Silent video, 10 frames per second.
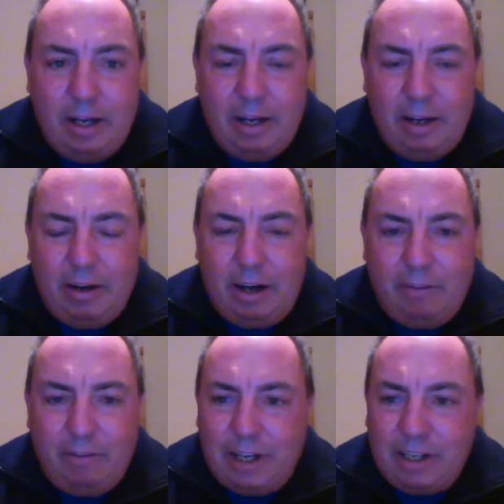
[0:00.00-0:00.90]

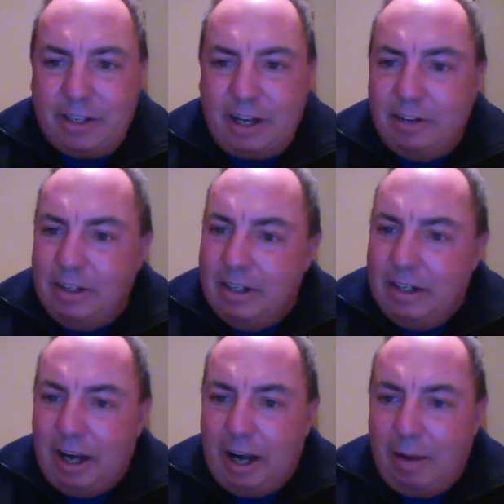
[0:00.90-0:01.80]
and like I said,
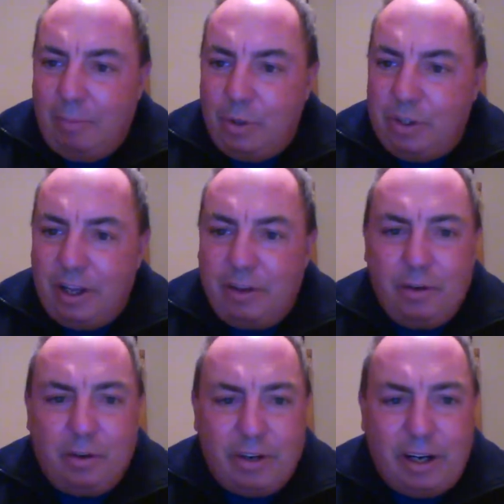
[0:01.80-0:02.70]
put together
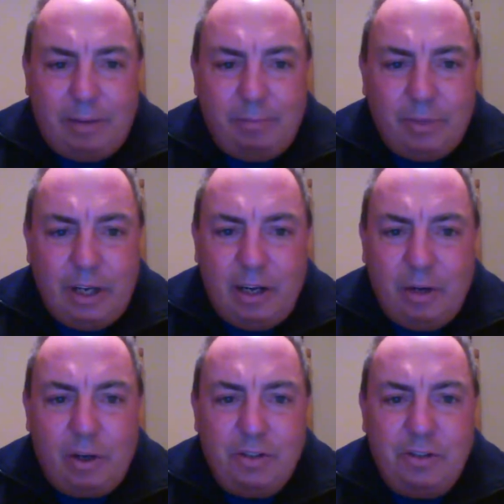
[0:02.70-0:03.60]
your any
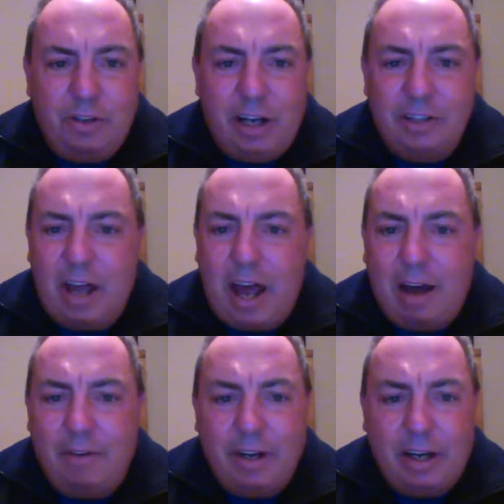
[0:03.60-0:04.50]
questions you guys
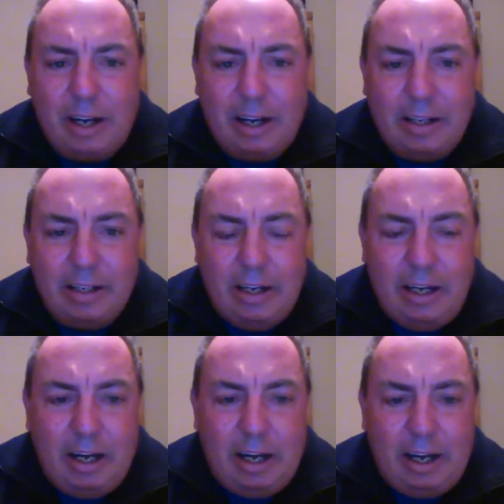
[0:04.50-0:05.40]
have,
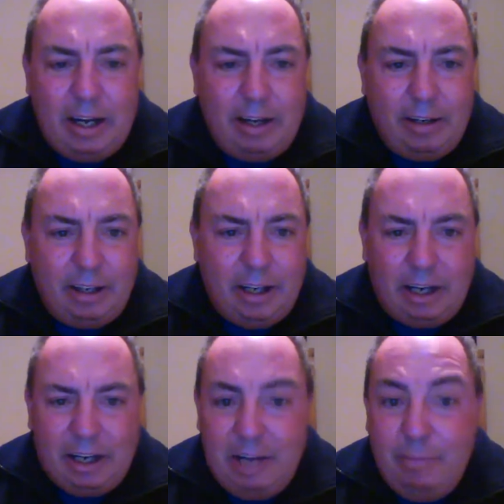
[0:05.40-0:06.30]
and
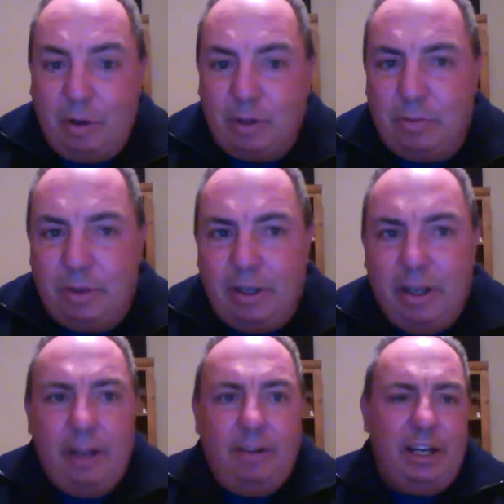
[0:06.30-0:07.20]
email it to me.
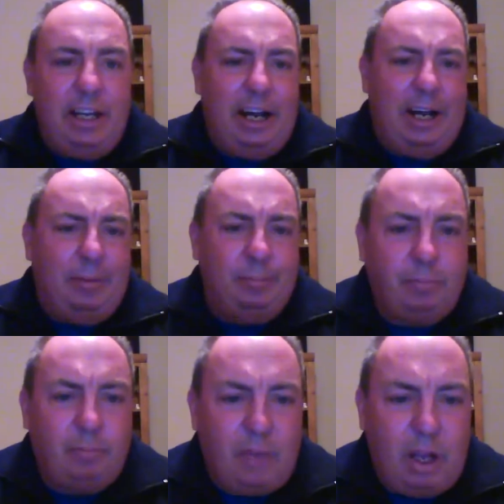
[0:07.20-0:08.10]
A
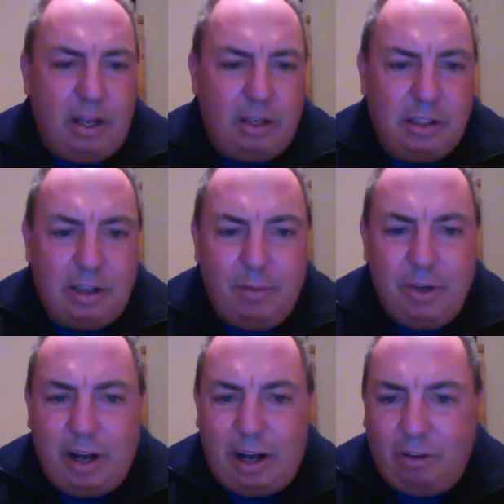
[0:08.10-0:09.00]

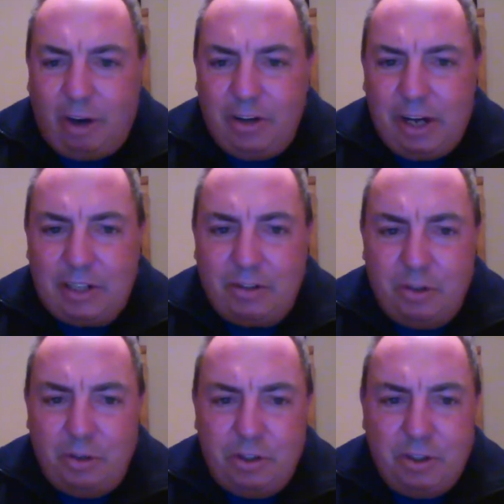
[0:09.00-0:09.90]
lot of you guys are
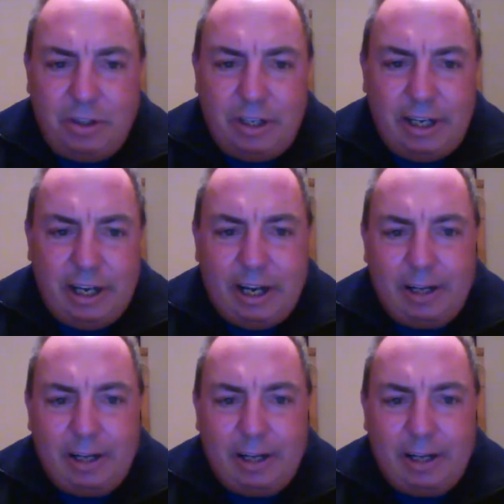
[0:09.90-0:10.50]
using the